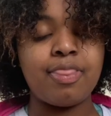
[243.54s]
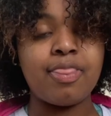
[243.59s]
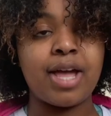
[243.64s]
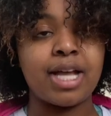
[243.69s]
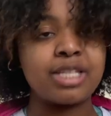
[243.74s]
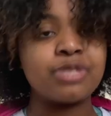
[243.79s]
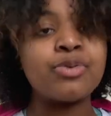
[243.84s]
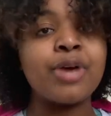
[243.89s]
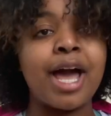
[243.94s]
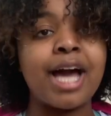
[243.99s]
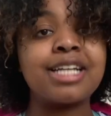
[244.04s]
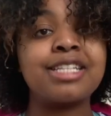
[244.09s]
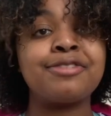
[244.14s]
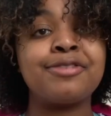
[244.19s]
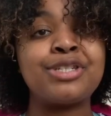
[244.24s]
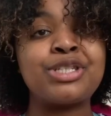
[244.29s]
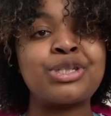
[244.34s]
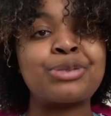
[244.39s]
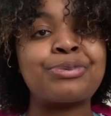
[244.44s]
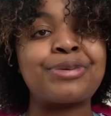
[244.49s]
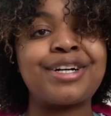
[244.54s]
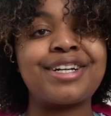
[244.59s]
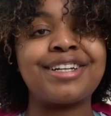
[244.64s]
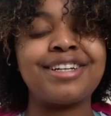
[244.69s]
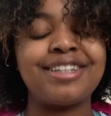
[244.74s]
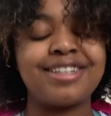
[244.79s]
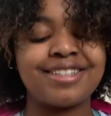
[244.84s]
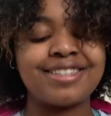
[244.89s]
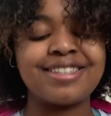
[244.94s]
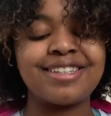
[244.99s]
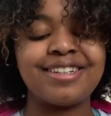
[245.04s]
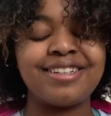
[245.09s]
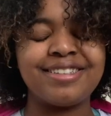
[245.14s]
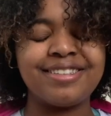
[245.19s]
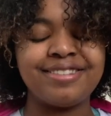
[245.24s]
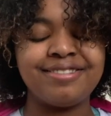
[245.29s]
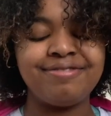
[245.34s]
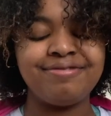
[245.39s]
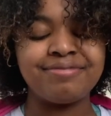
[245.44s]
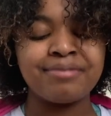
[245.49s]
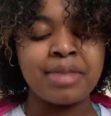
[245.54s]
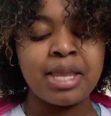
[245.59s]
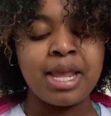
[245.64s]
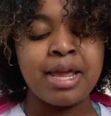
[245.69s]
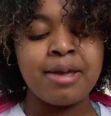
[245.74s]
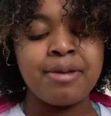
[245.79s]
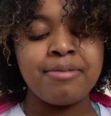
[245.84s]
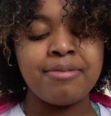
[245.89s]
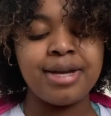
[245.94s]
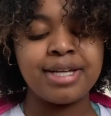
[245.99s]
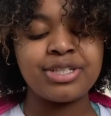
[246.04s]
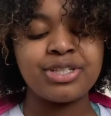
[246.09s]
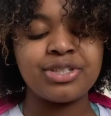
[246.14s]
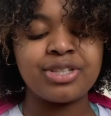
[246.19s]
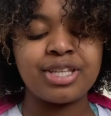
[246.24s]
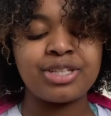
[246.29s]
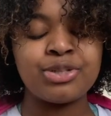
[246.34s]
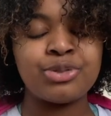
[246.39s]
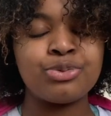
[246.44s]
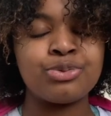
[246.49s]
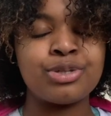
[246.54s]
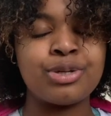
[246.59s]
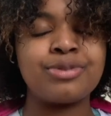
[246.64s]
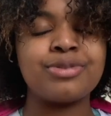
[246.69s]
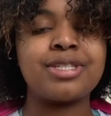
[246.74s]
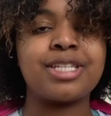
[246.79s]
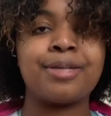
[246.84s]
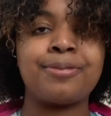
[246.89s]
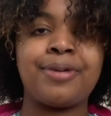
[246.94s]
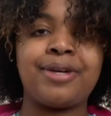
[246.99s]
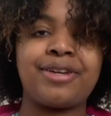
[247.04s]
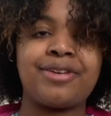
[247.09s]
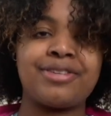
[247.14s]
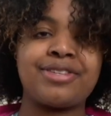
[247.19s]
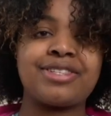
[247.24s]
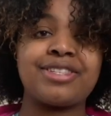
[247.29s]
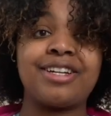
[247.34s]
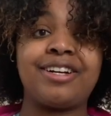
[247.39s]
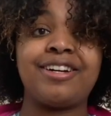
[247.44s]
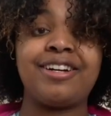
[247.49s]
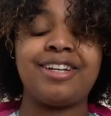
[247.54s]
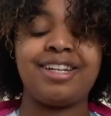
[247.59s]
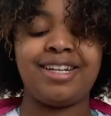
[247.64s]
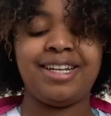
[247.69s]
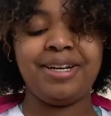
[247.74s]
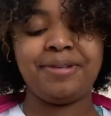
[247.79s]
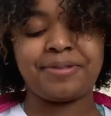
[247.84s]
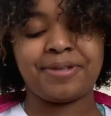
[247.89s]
that's what activates your product. So make sure that you don't skip out on stirring it up,